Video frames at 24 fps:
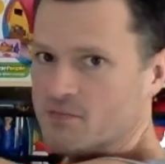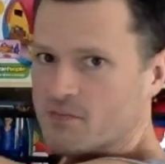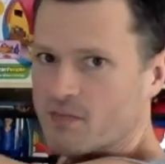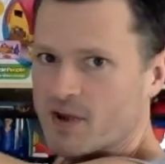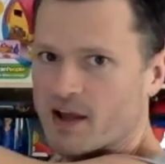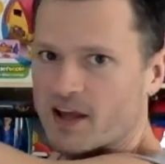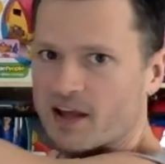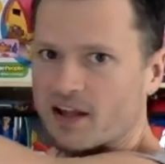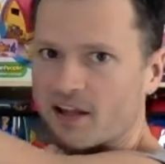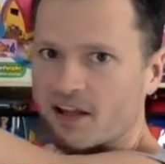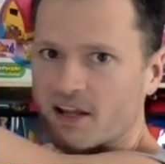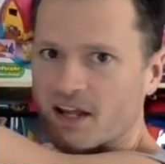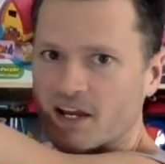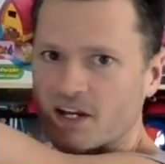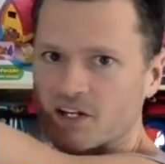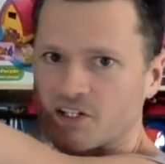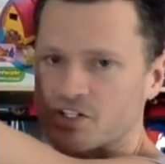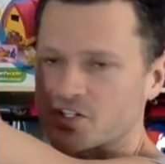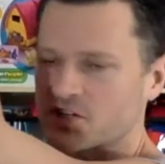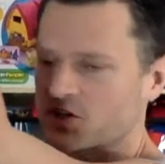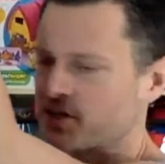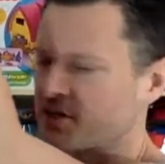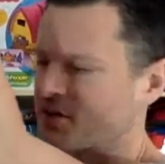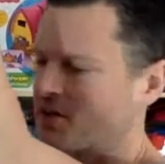my
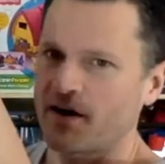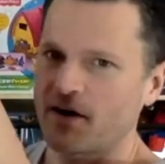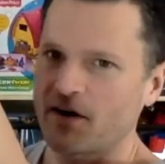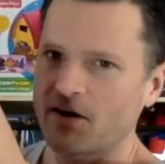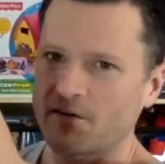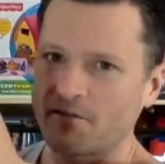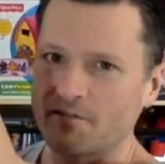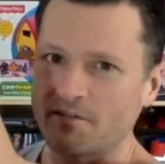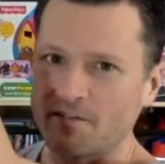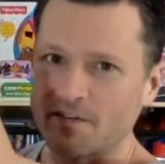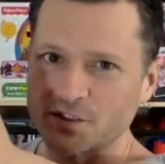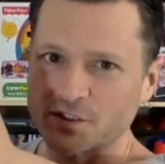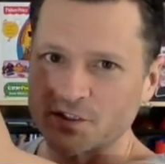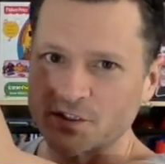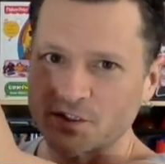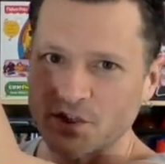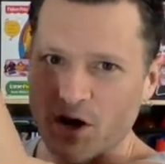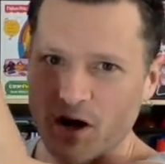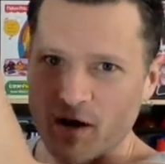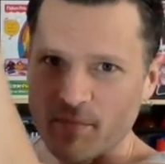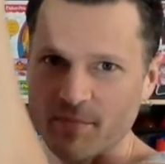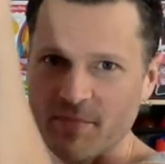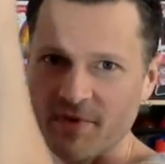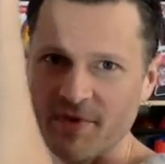collection of
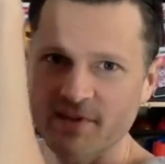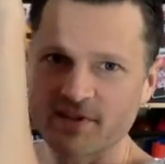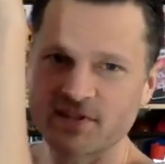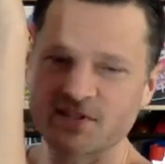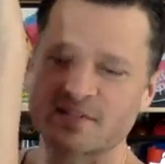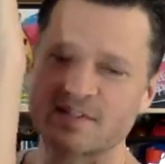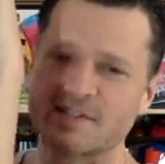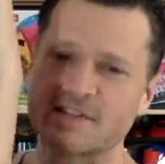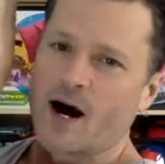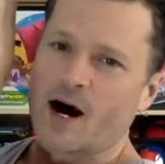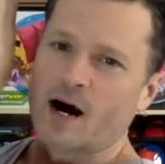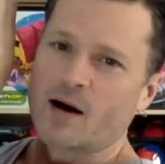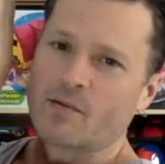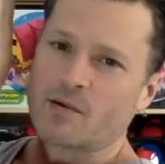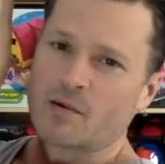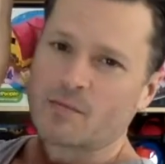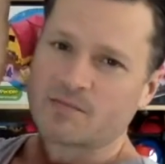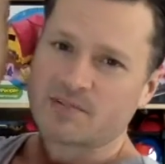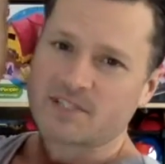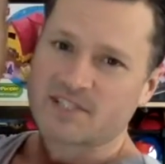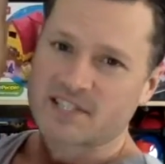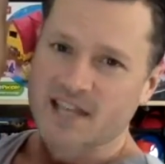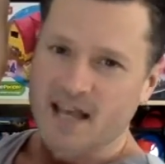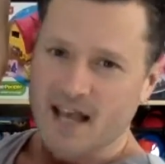Shoppies. I'm
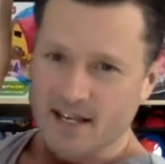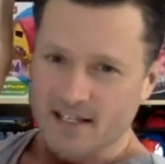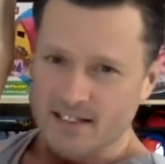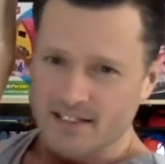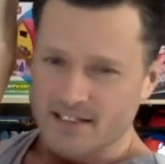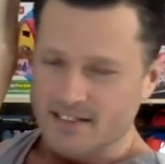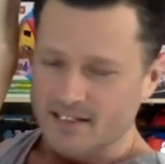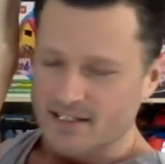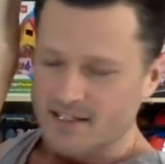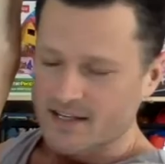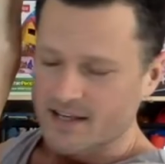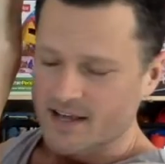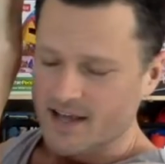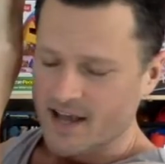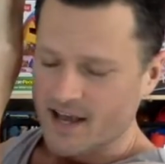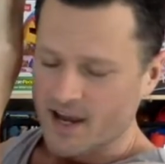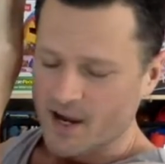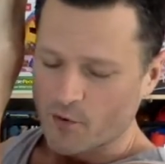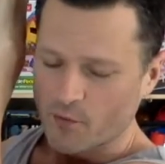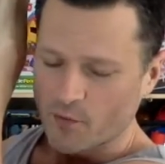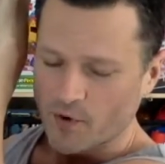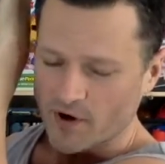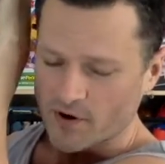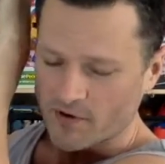obsessed, and
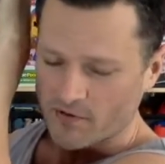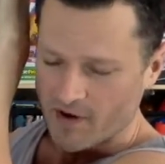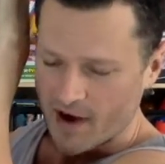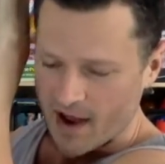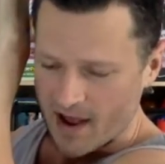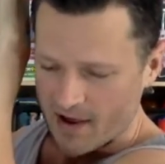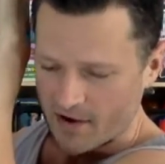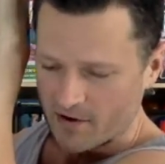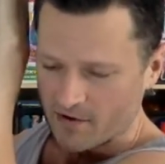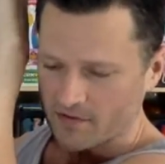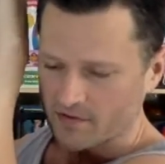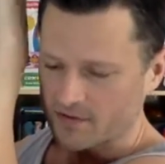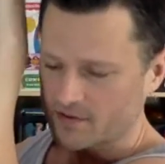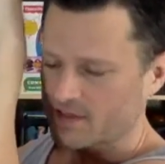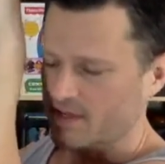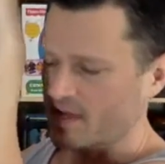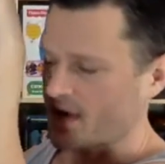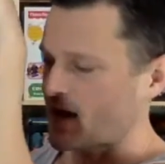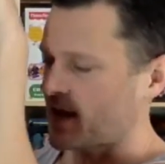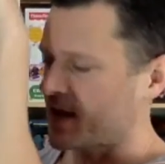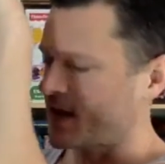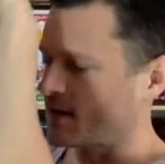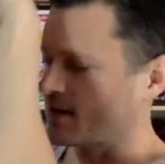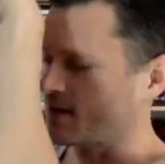I went around
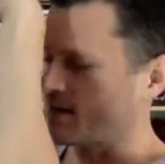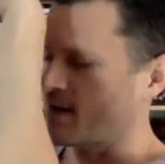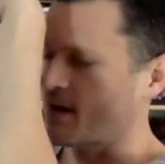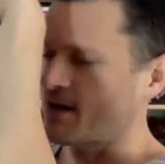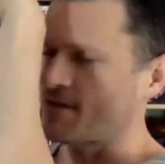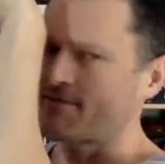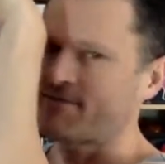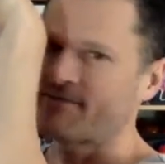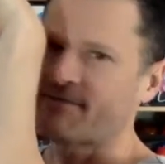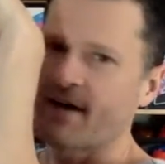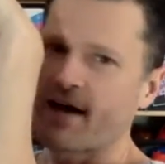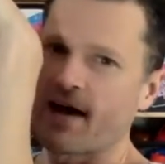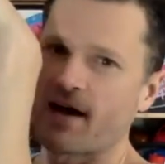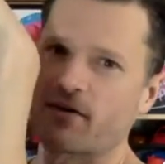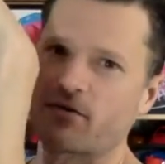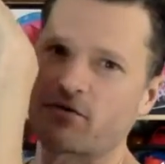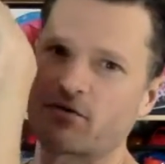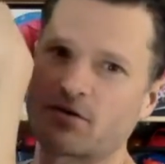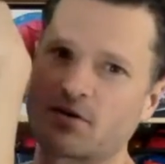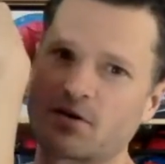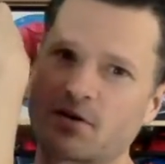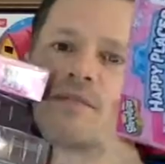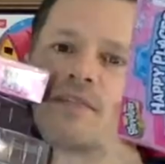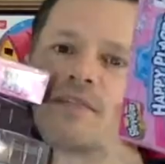and I
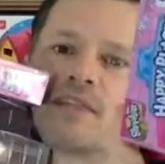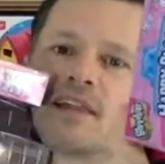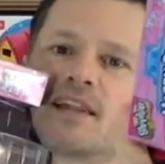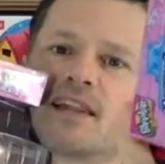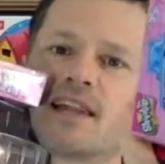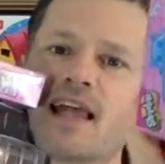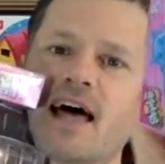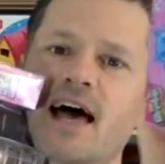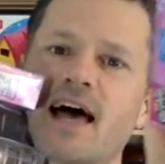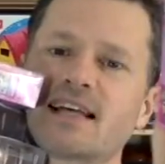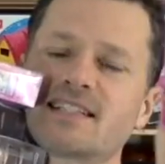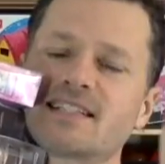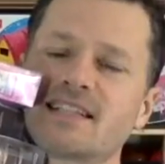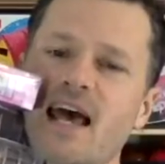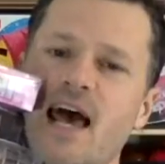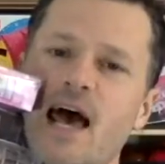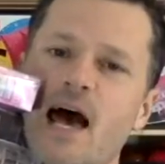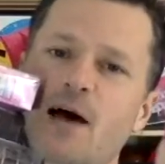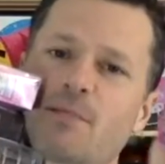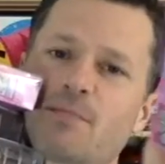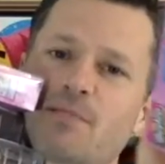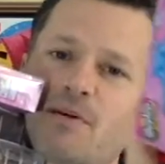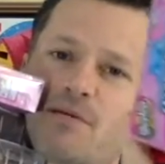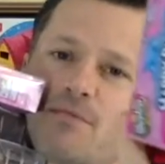found the last
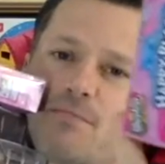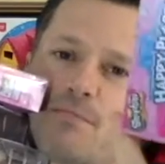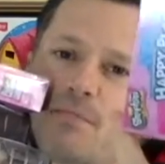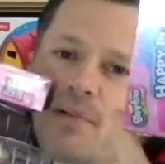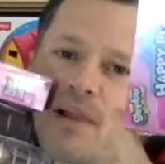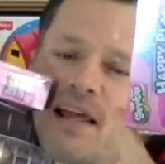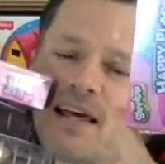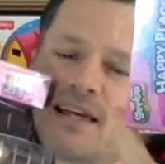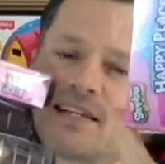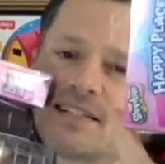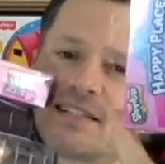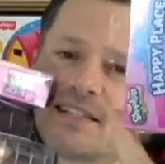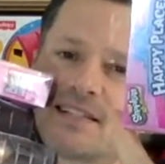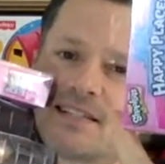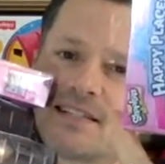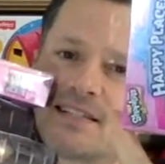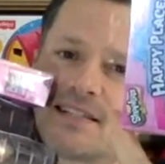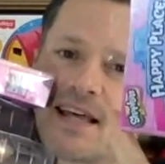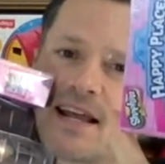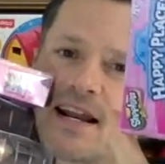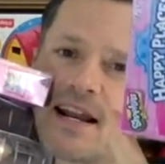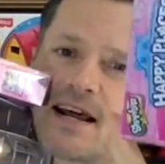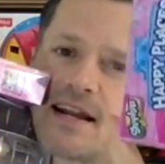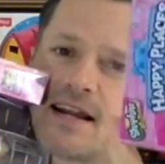Happy Places
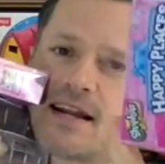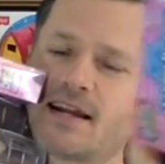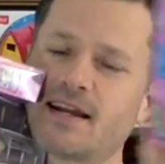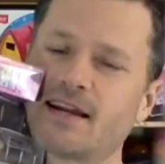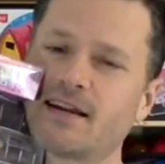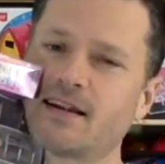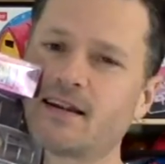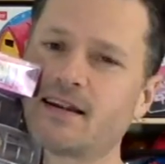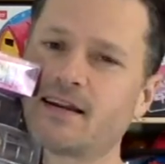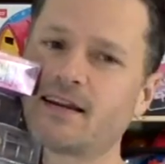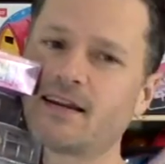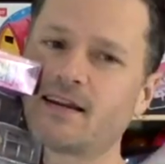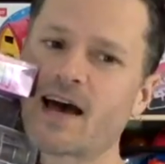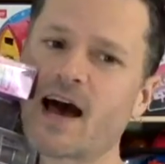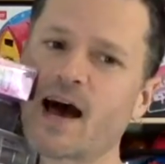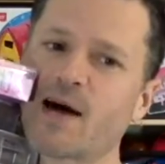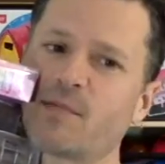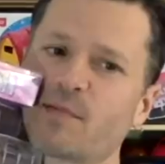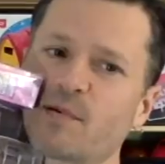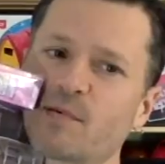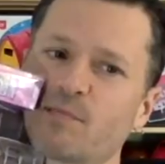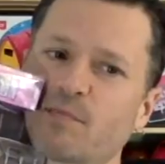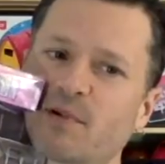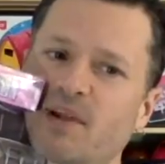that I needed.
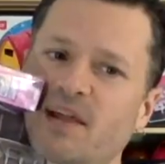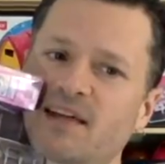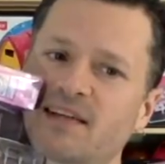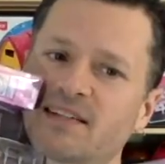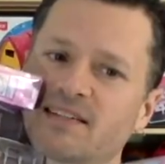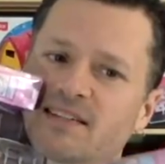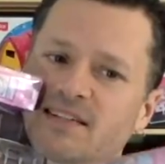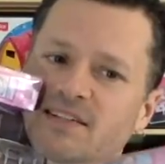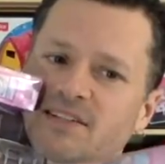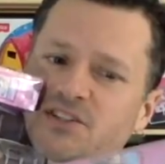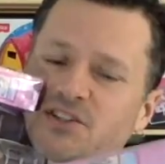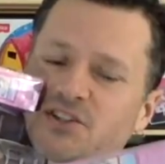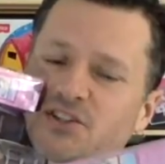Happy Places